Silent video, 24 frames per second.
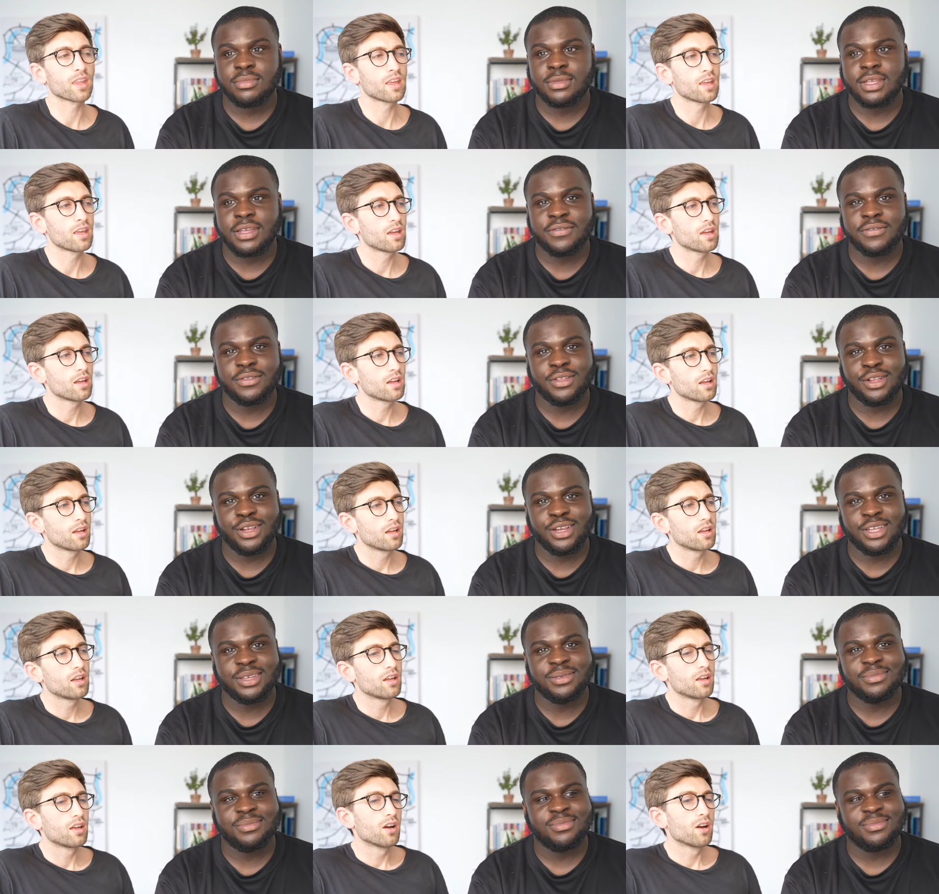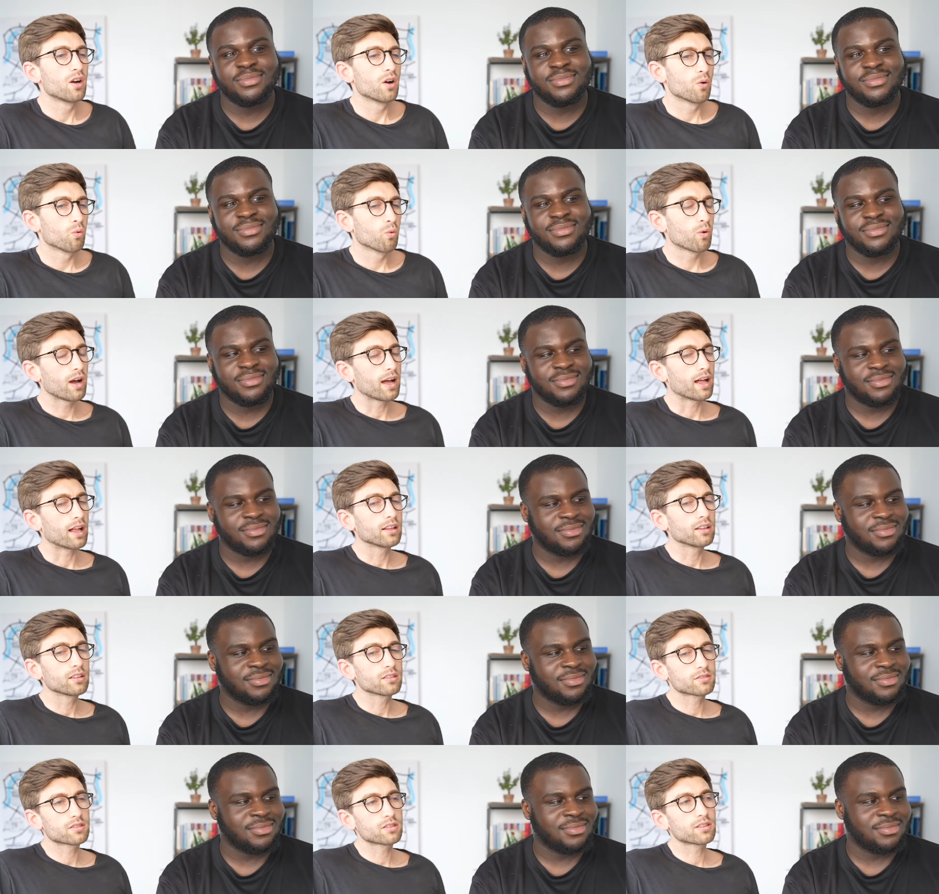Speaker 1: Definitely.
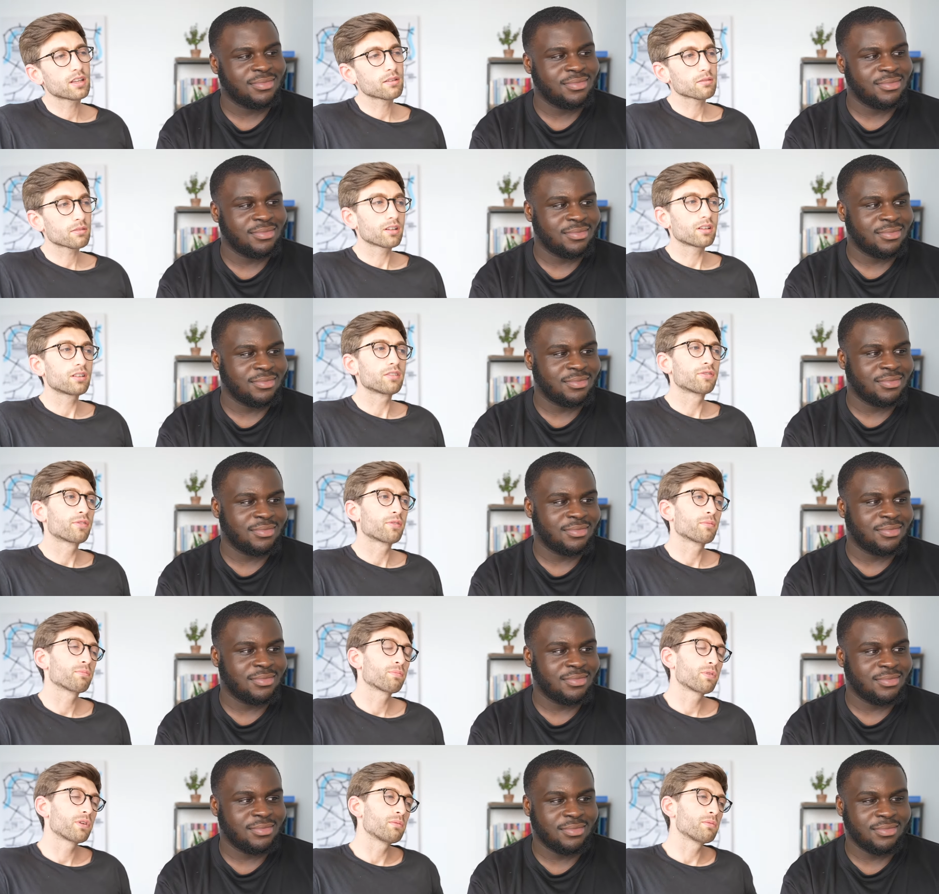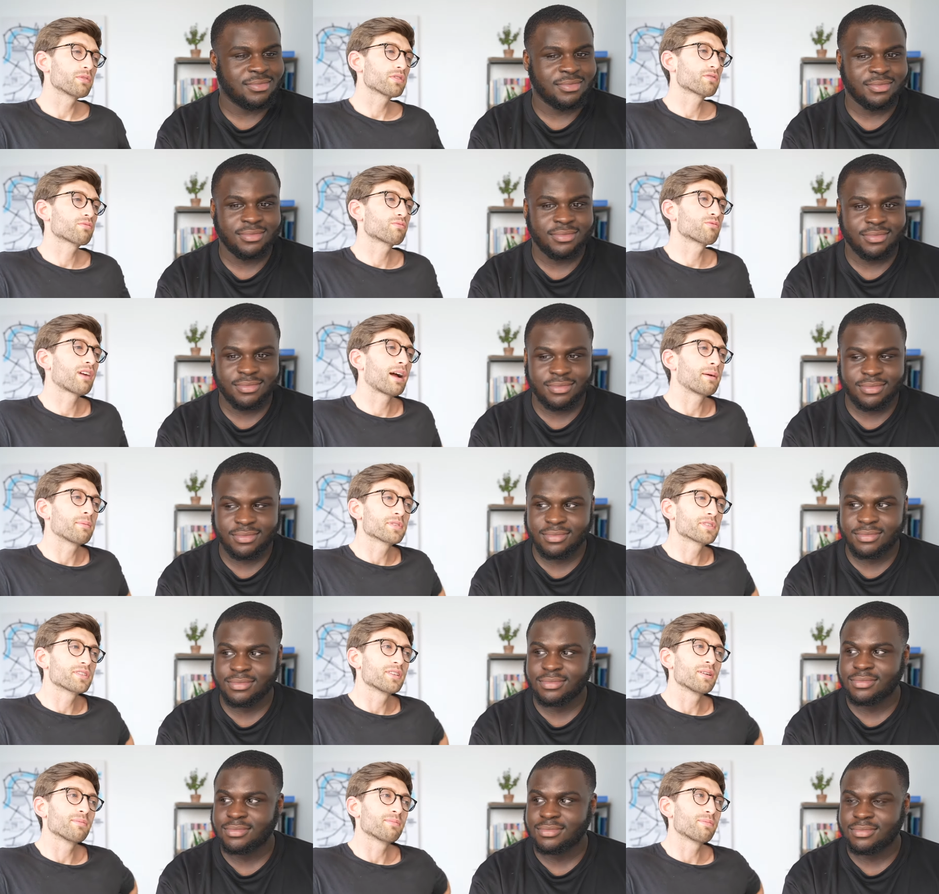
Speaker 2: Well, so that kind of pretty much
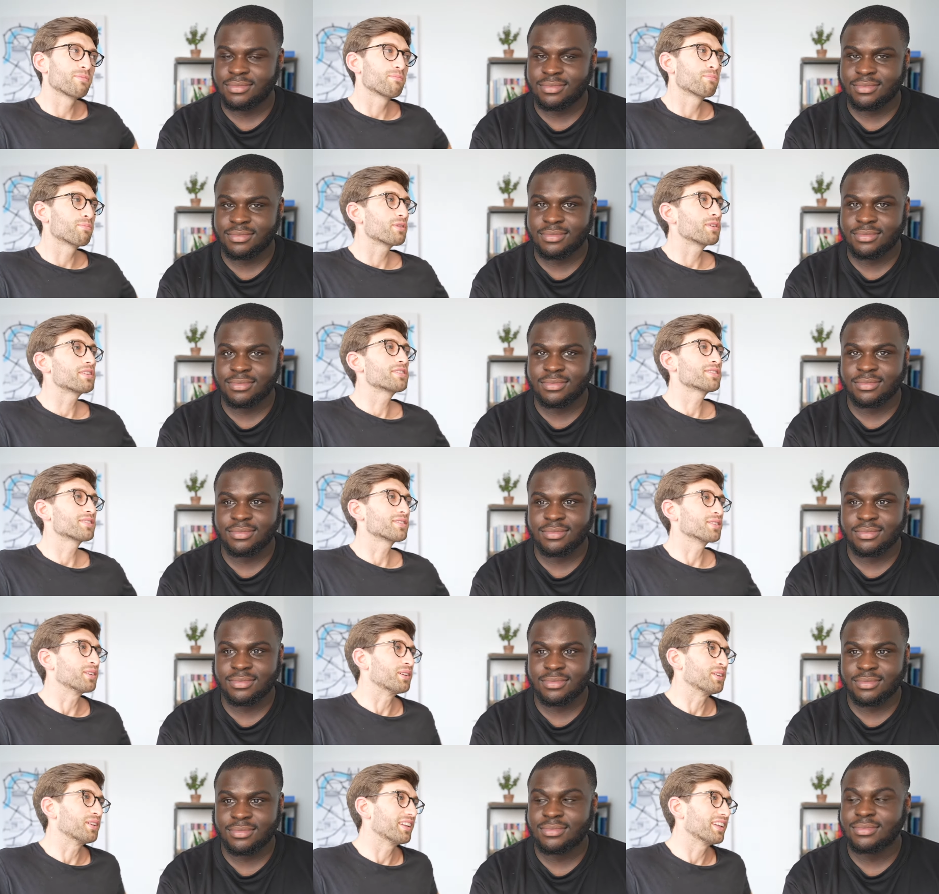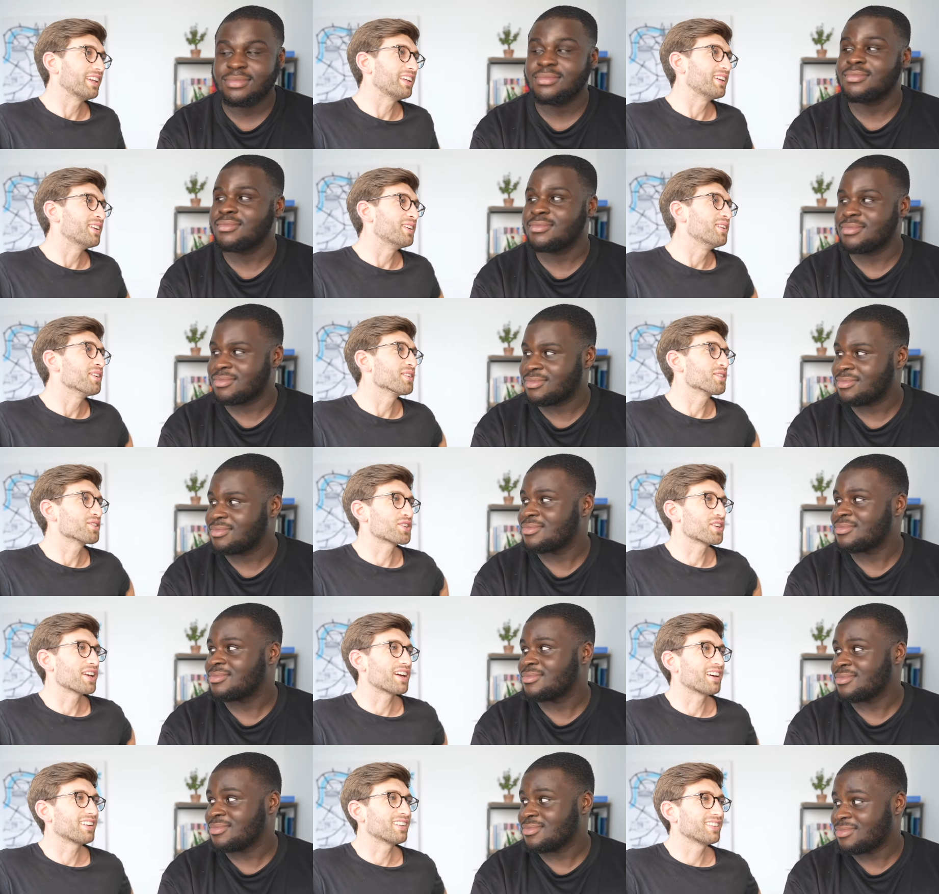wraps up Bristol in a
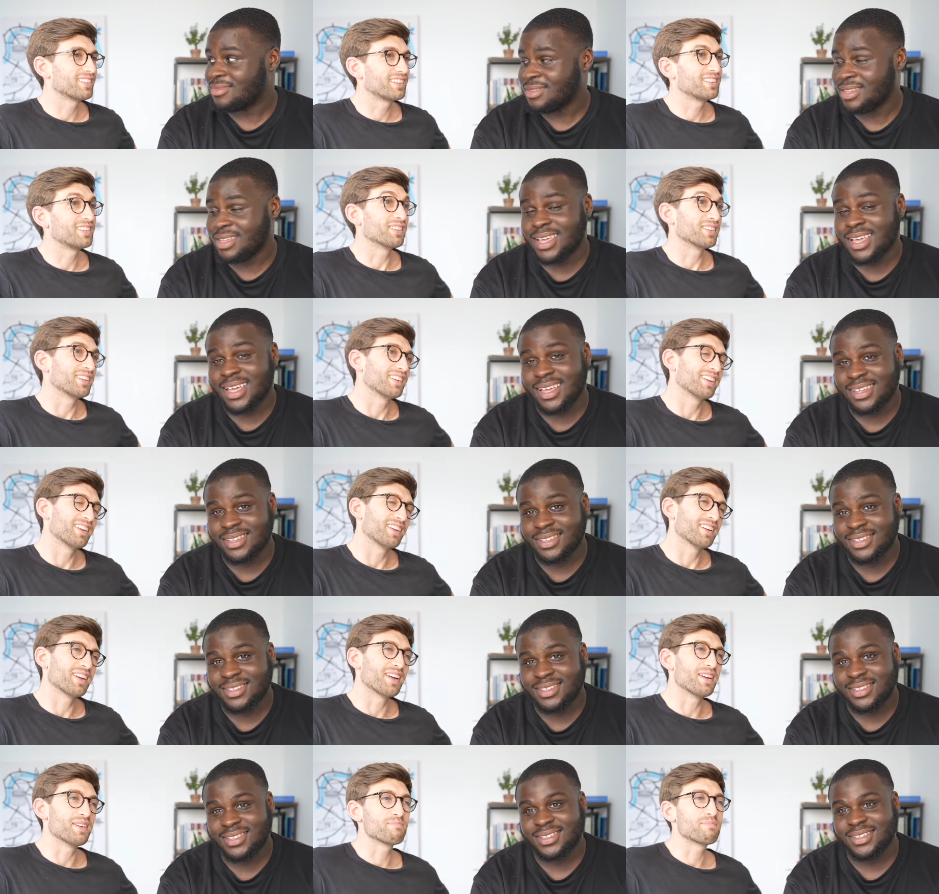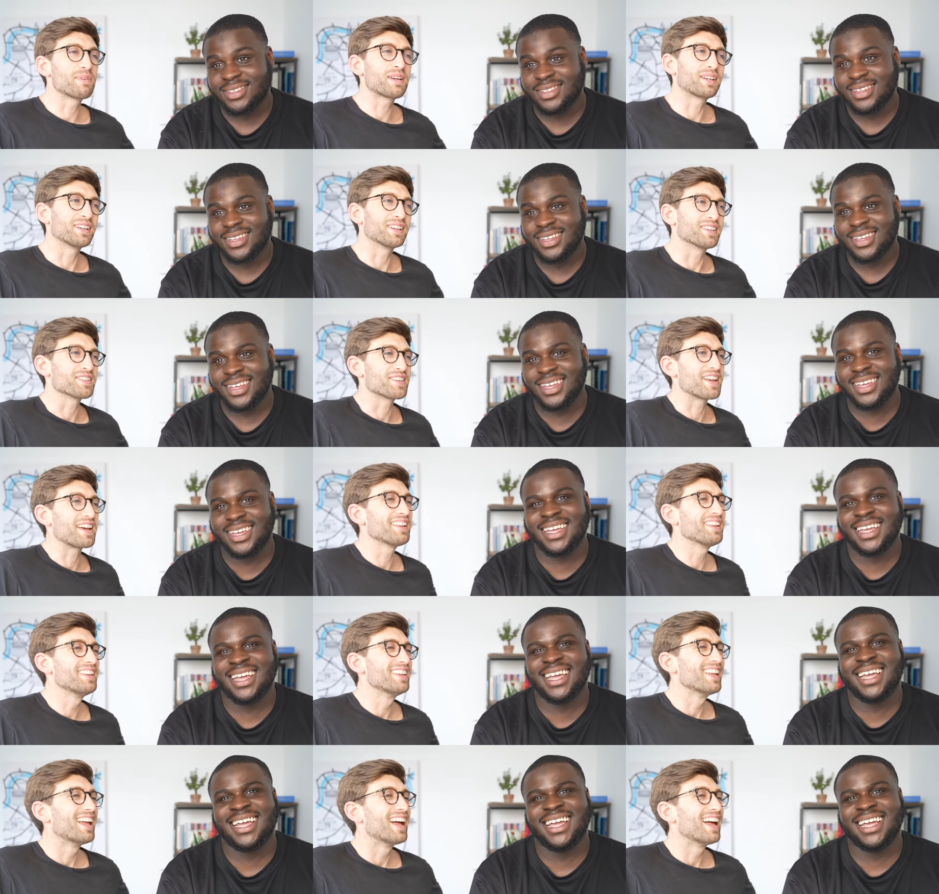nutshell, in a big nutshell.